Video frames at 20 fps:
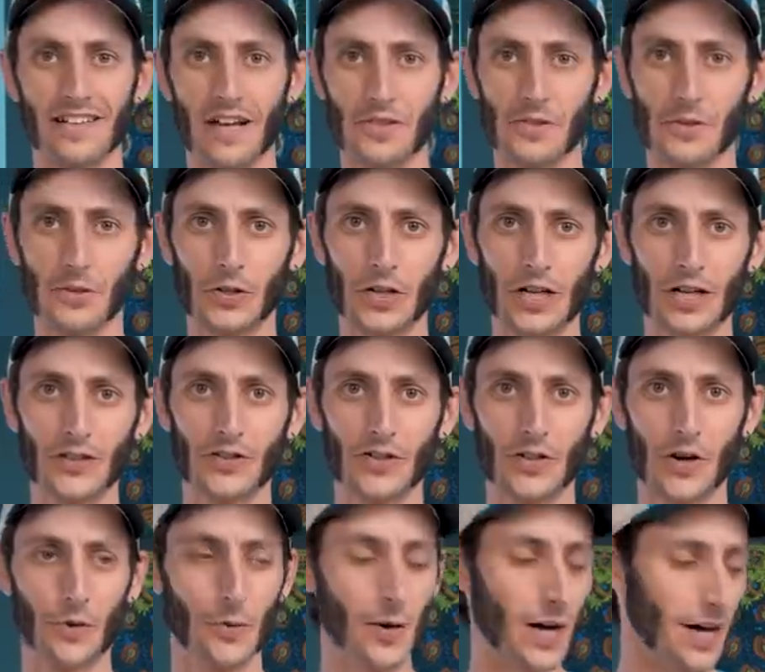another look,
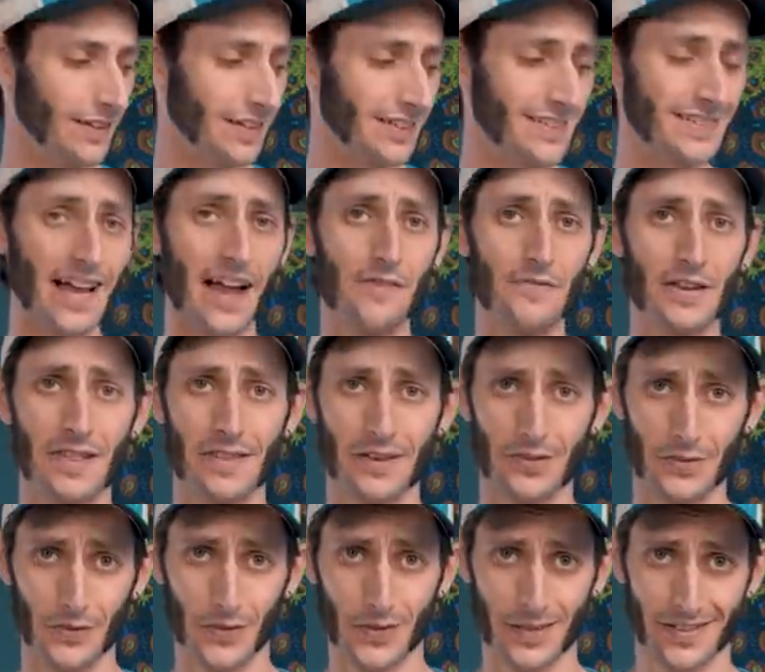so uh, let's dive into
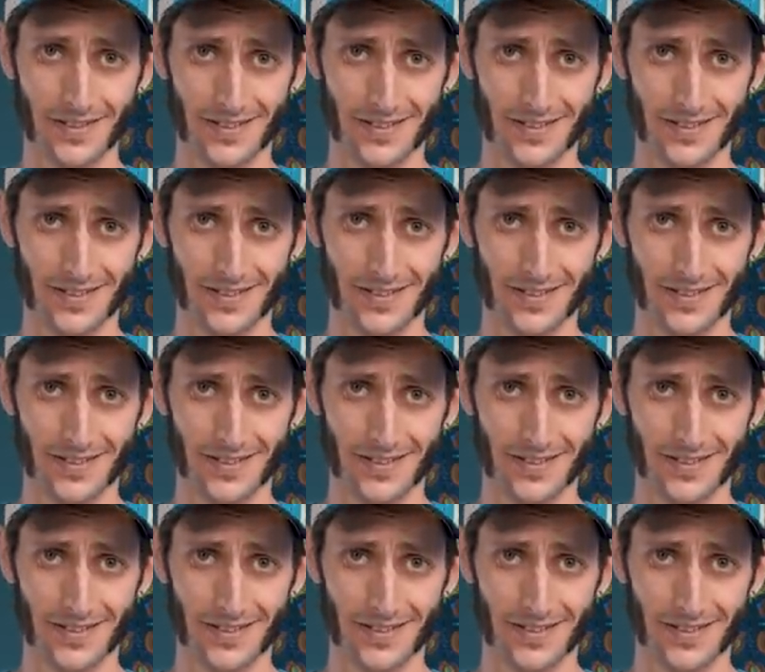this.